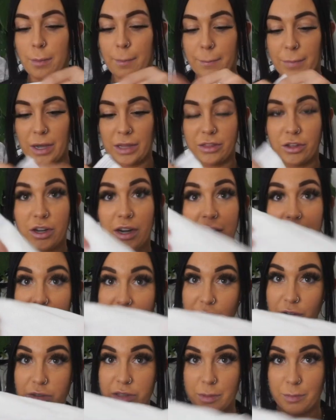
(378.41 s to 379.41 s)
But they're gonna
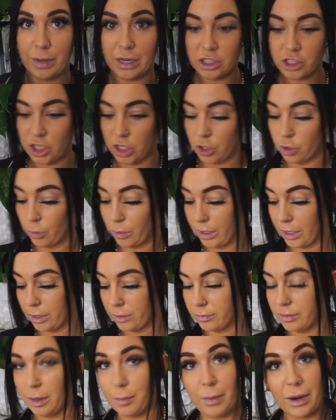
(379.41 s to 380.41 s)
give you some mesh
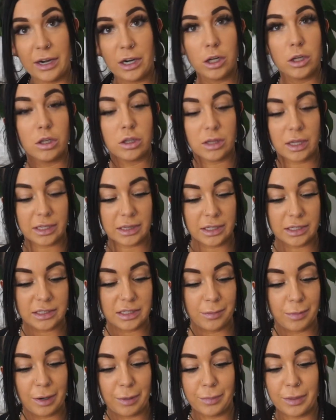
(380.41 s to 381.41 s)
underwear. They might not look like this,
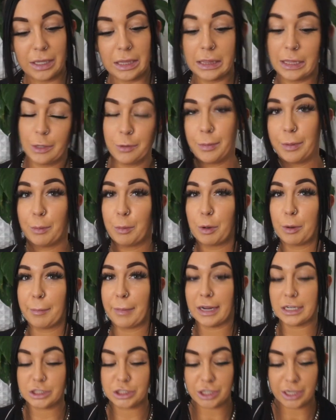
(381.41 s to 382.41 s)
it might be a little bit more
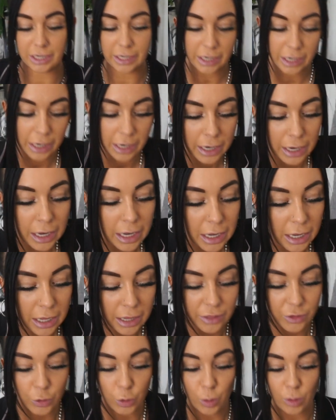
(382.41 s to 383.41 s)
meshy.
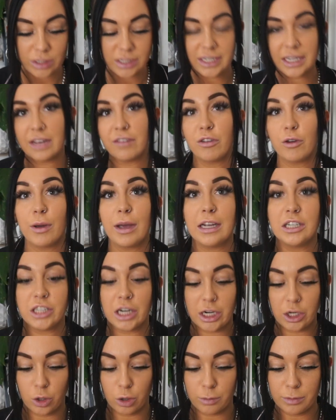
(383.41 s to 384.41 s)
They're going to give you a
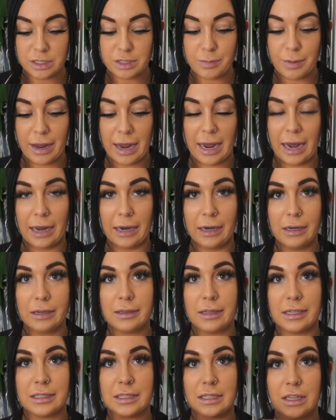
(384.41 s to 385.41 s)
ginormous pad
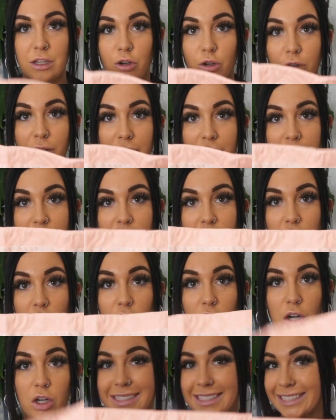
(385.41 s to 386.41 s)
that's literally this
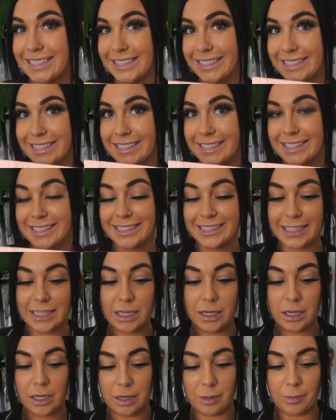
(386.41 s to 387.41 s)
long.
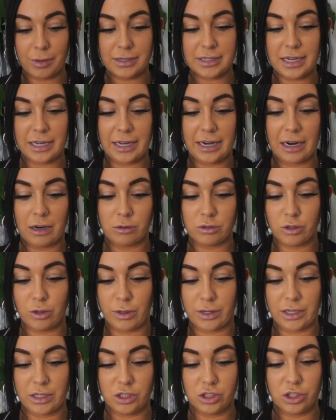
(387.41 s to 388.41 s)
I'm gonna take it out so
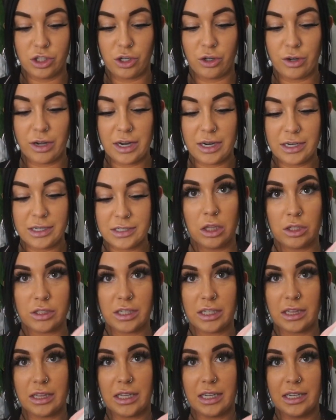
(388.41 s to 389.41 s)
I can show you guys. It looks
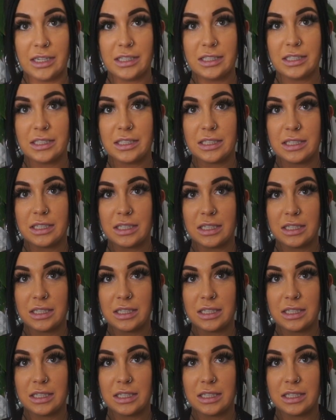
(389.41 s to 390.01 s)
like this.